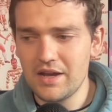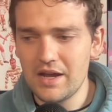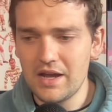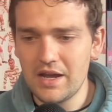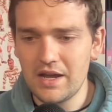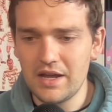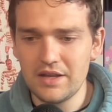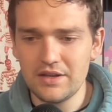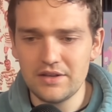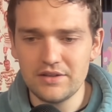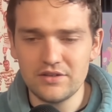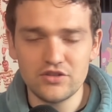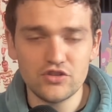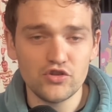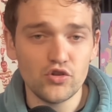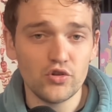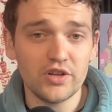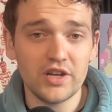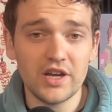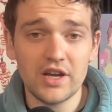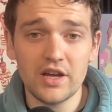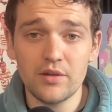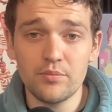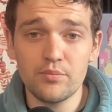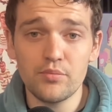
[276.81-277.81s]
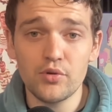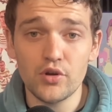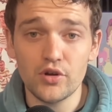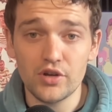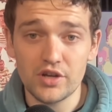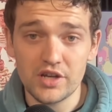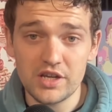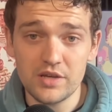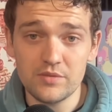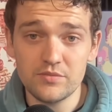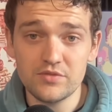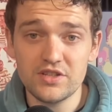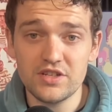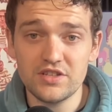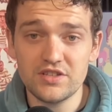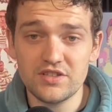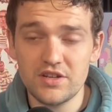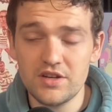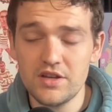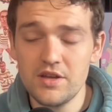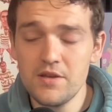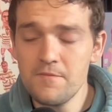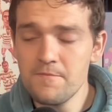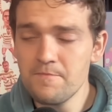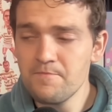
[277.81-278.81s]
and Jota had poor games
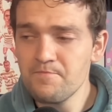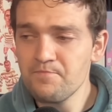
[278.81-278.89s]
yesterday.